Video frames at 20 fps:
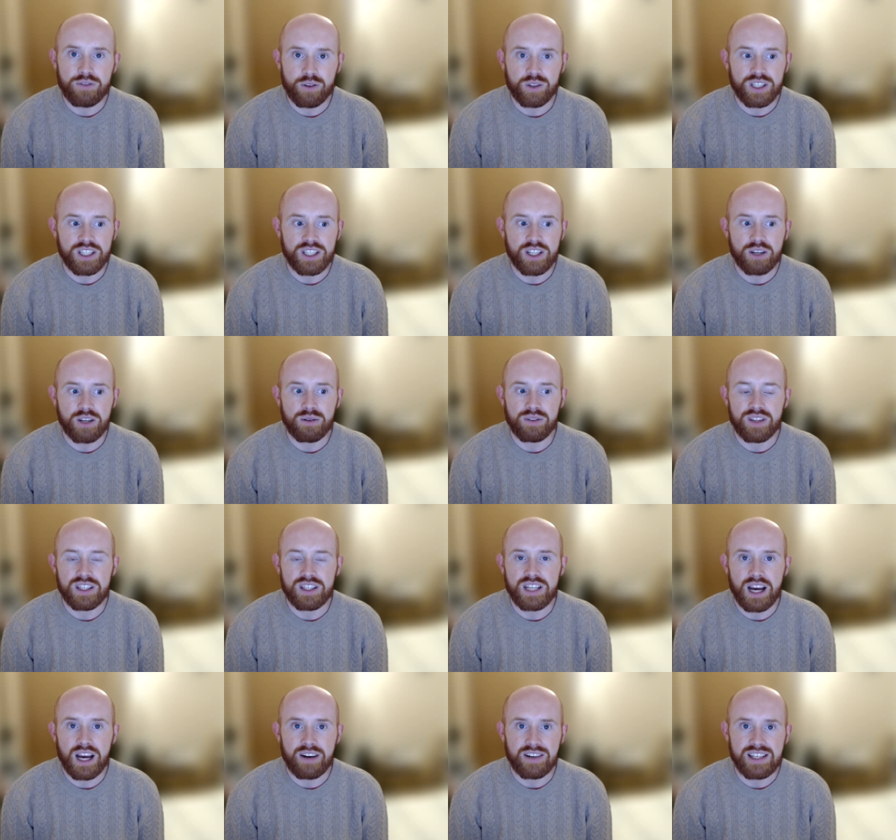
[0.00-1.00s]
42 of the
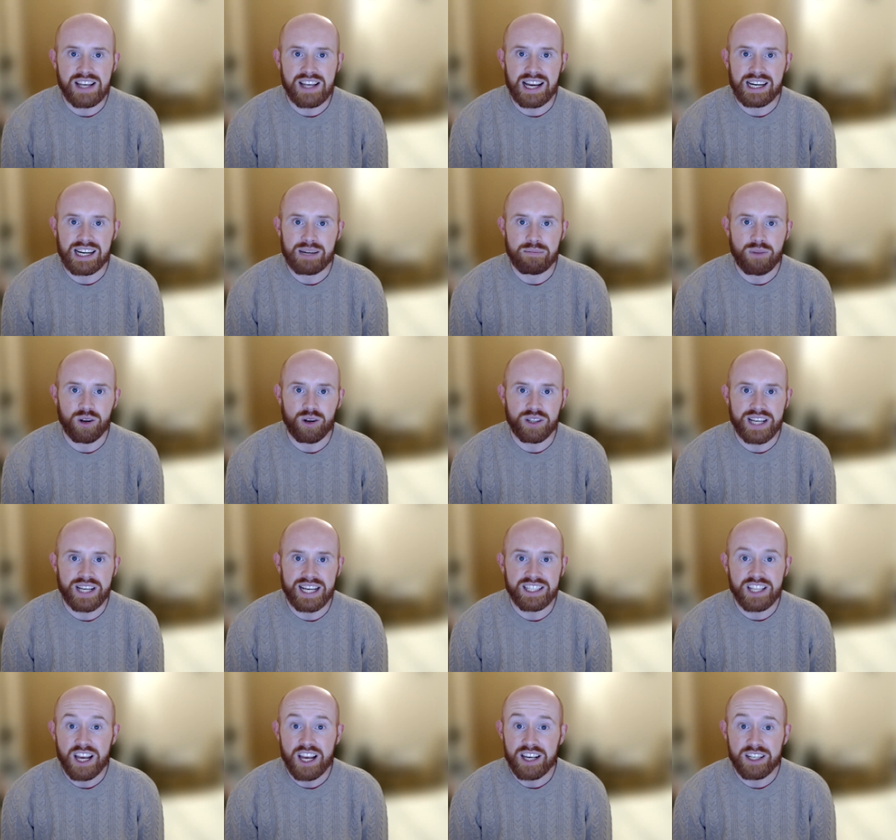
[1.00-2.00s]
Recycling
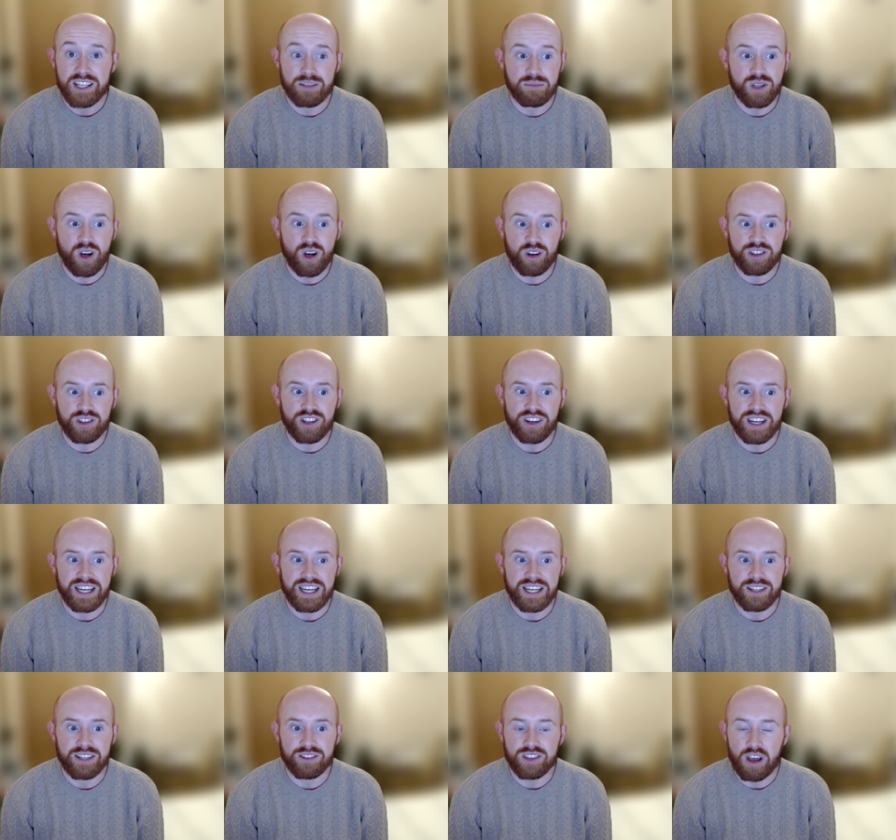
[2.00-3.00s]
podcast comes hot on the
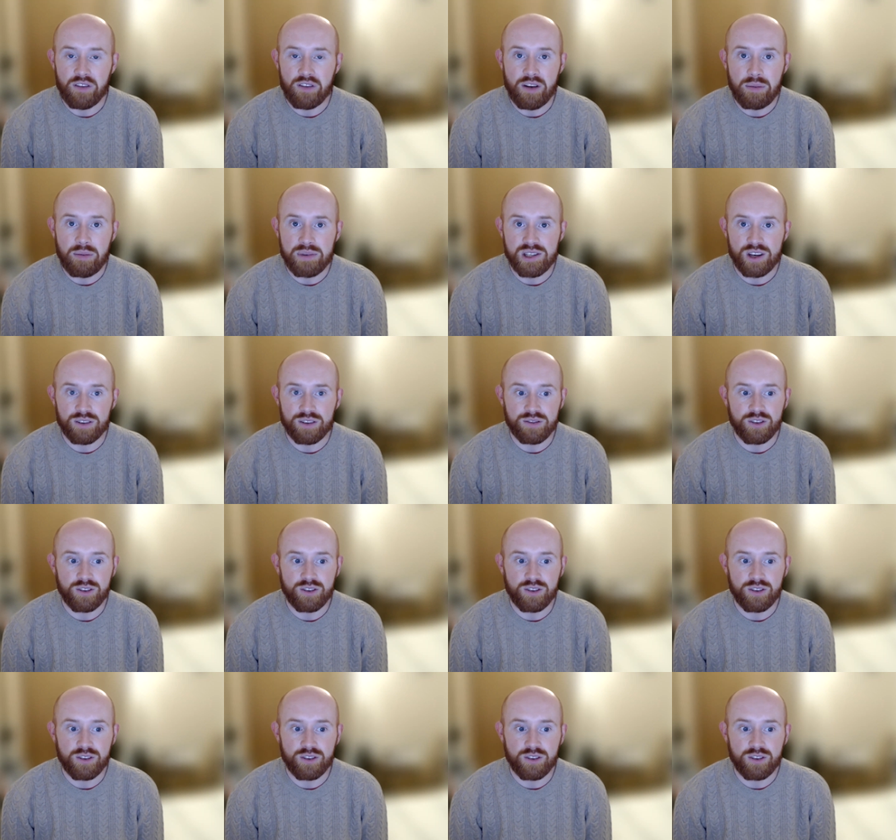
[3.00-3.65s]
heels of episode